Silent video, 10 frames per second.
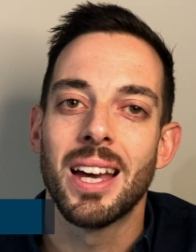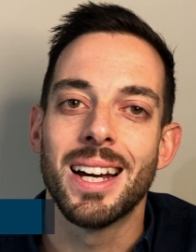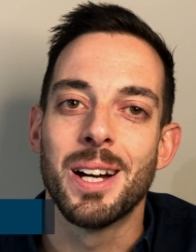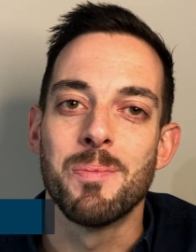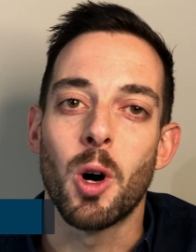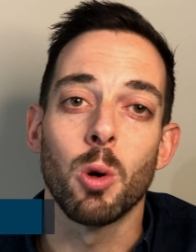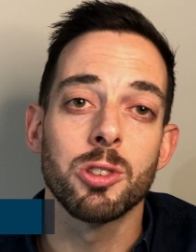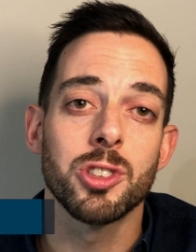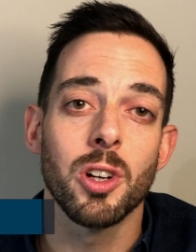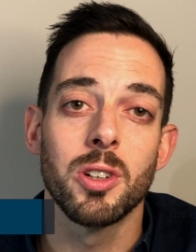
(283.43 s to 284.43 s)

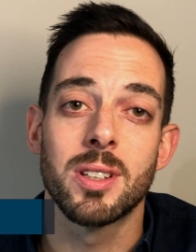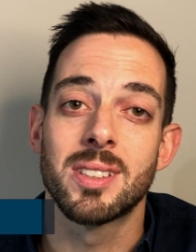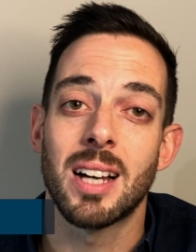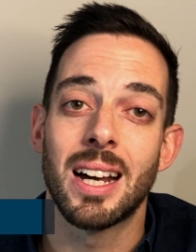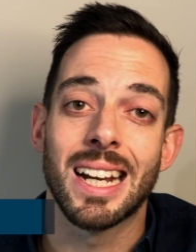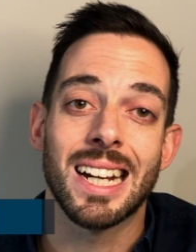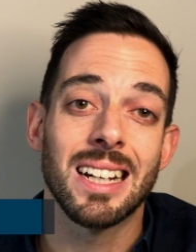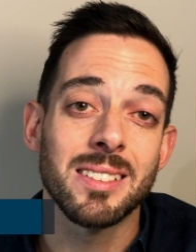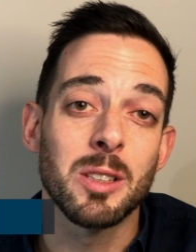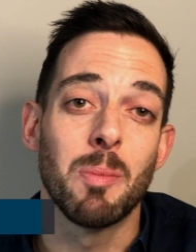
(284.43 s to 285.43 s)
also design a
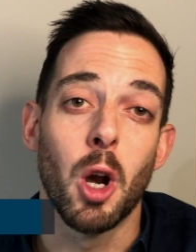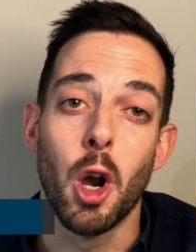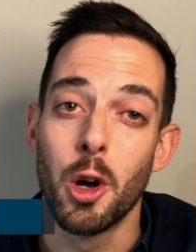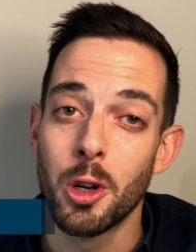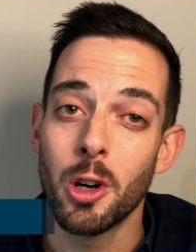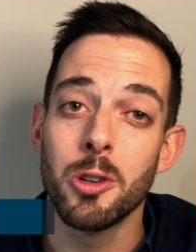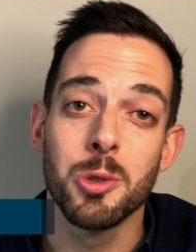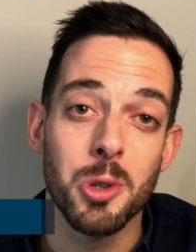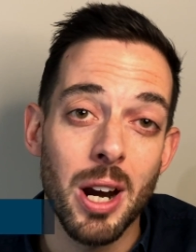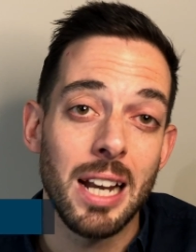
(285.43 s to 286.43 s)
custom logo
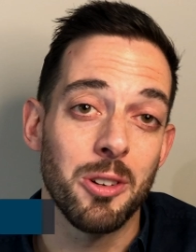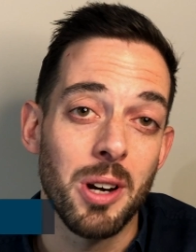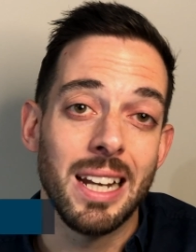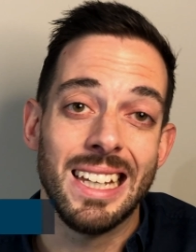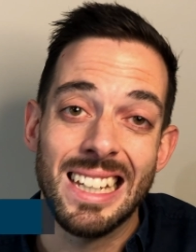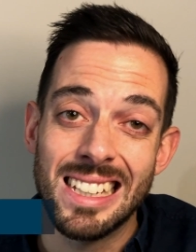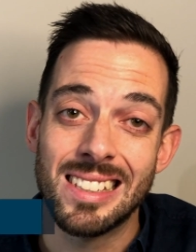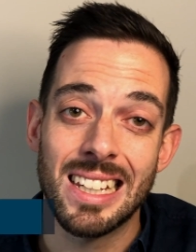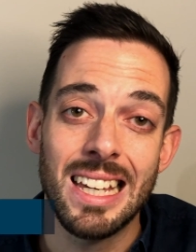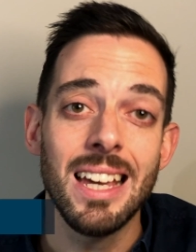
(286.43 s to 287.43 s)
really
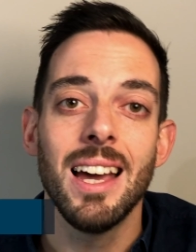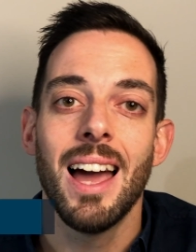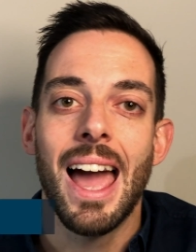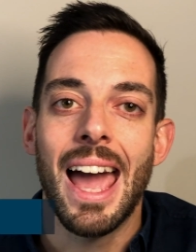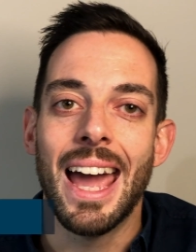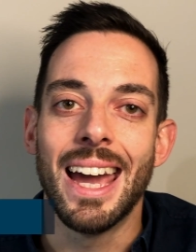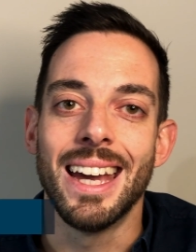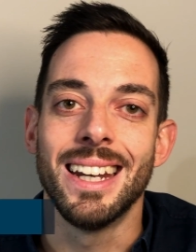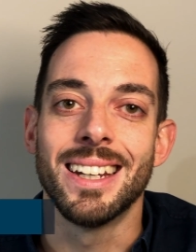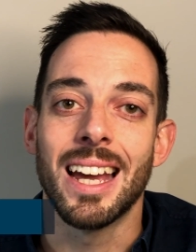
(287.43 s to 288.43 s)
easily,
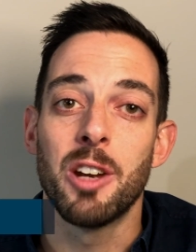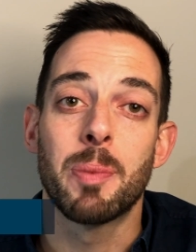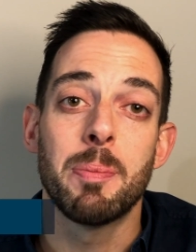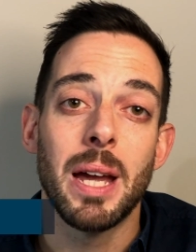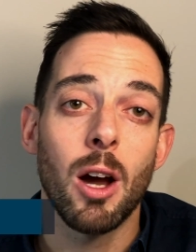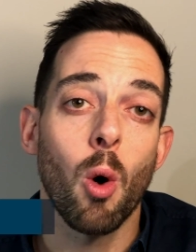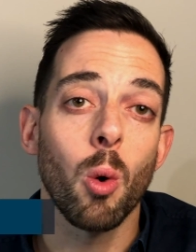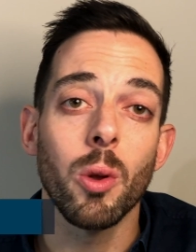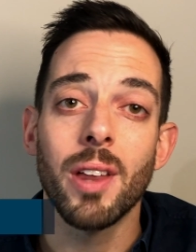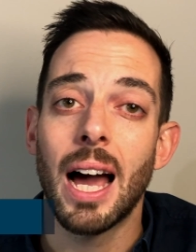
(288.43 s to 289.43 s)
and prepare
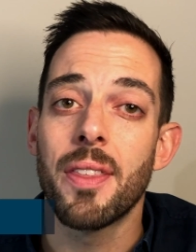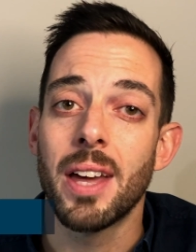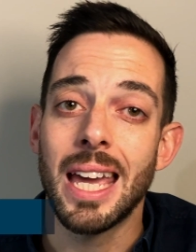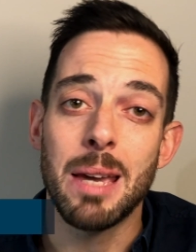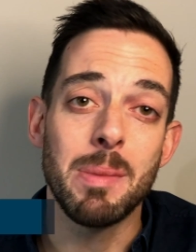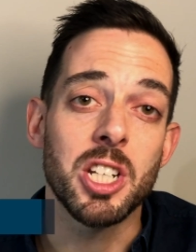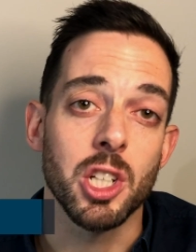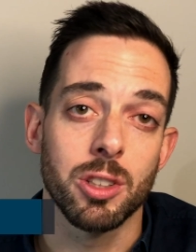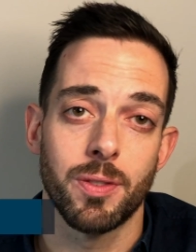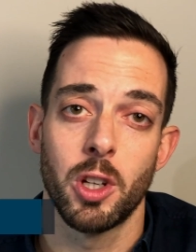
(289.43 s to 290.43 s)
all the other
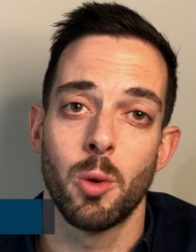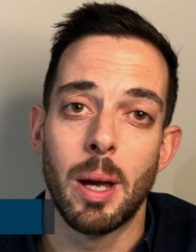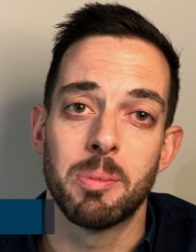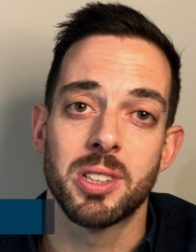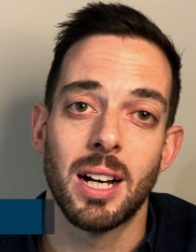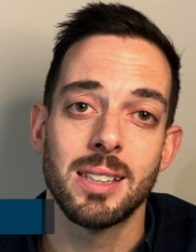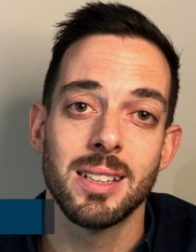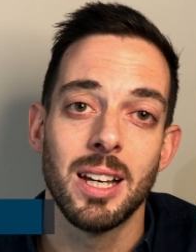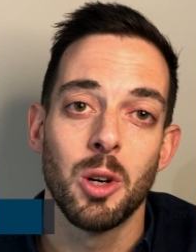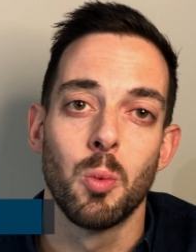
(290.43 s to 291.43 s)
images for your
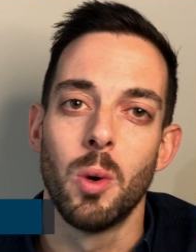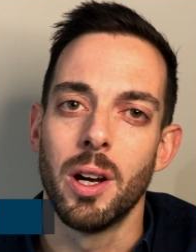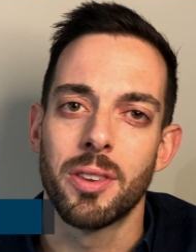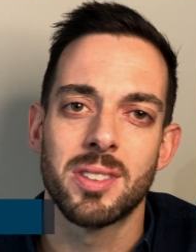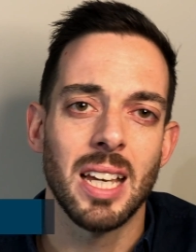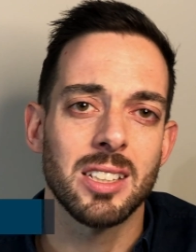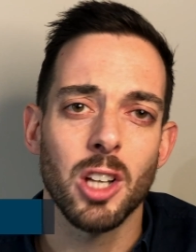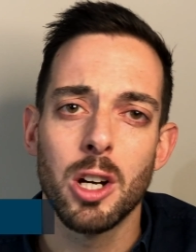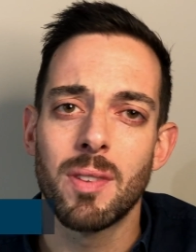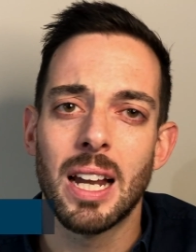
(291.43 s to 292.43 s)
website with text
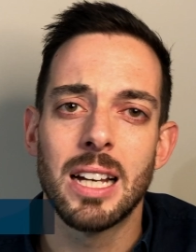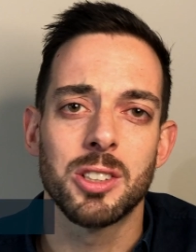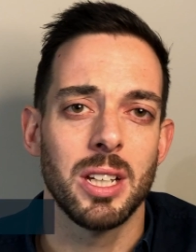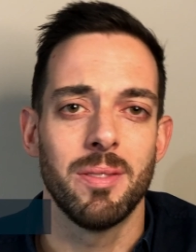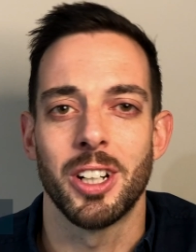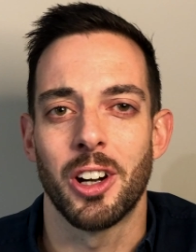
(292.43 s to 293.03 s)
overlays or even